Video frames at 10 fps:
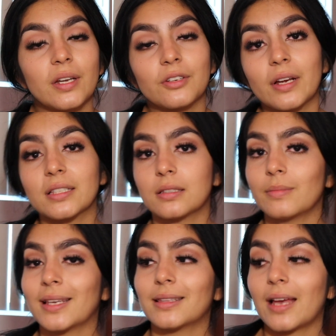
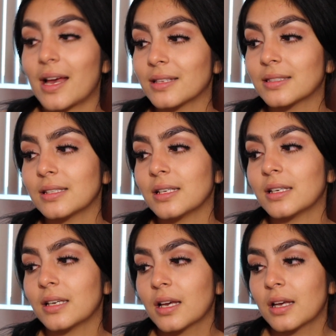underestimate the
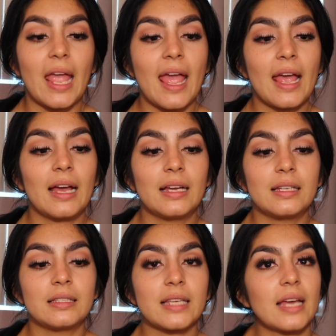HESI,
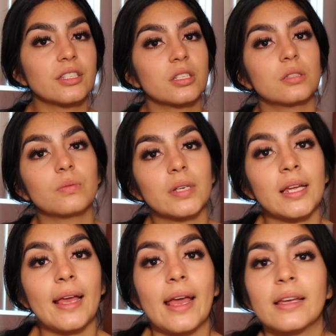and I just want
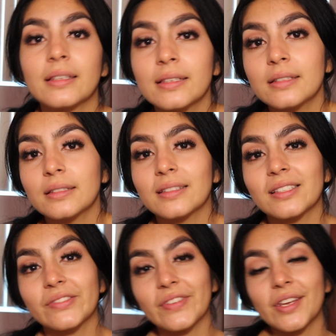to end
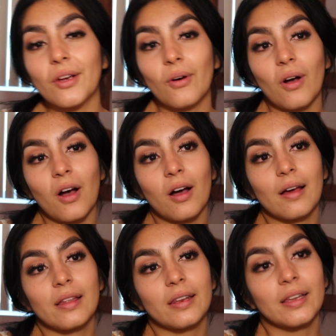this video
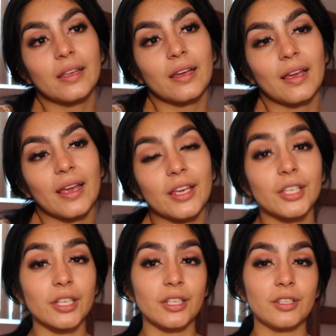on a
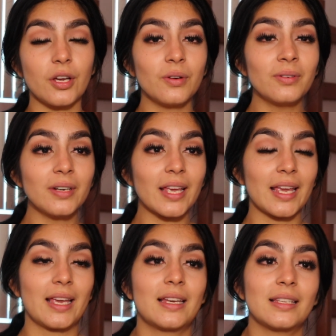good note
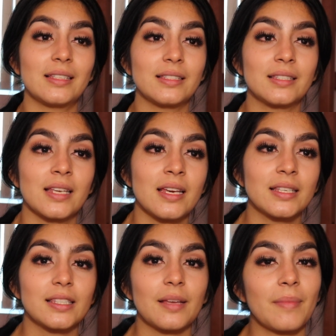and
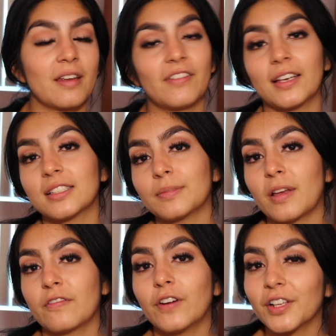some advice
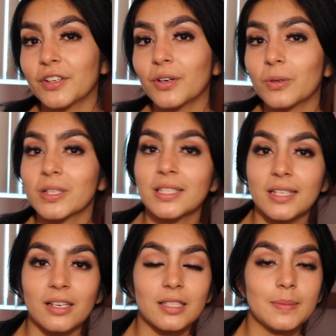my father always
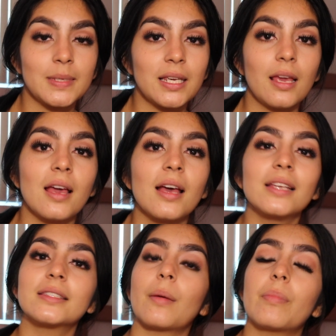tells me.
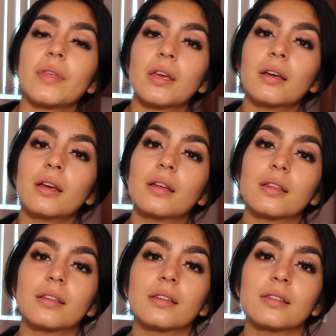Something
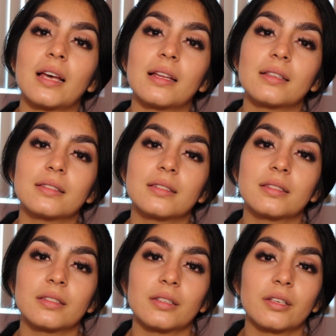
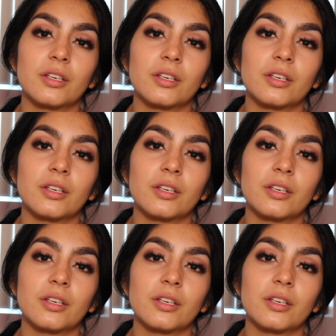that's